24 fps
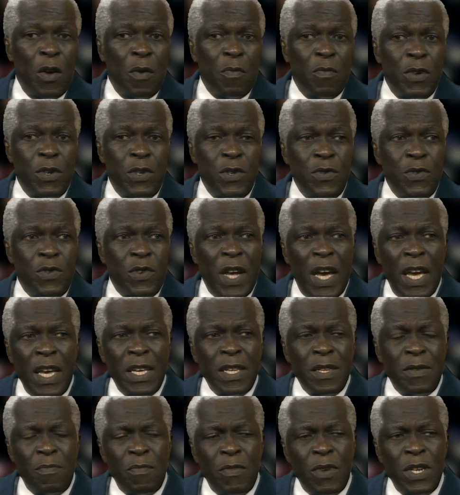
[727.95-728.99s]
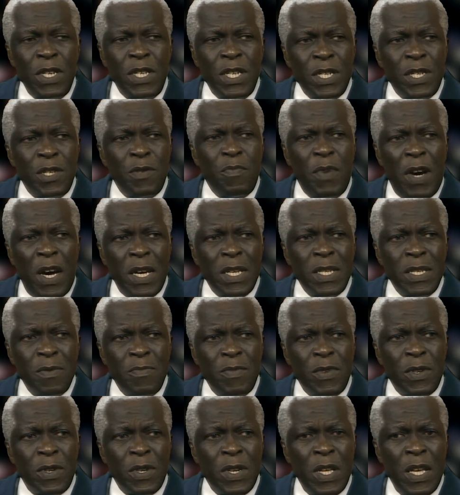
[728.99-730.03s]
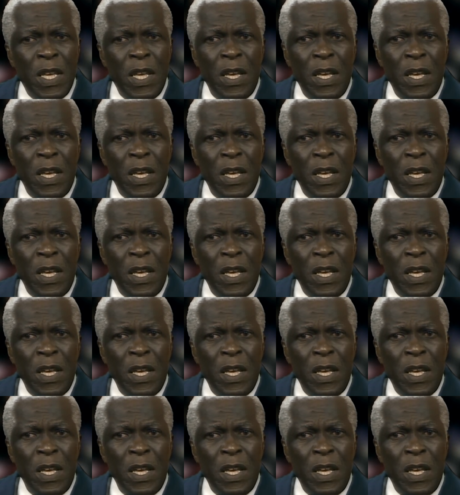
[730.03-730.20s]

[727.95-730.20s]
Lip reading: but you try as much as possible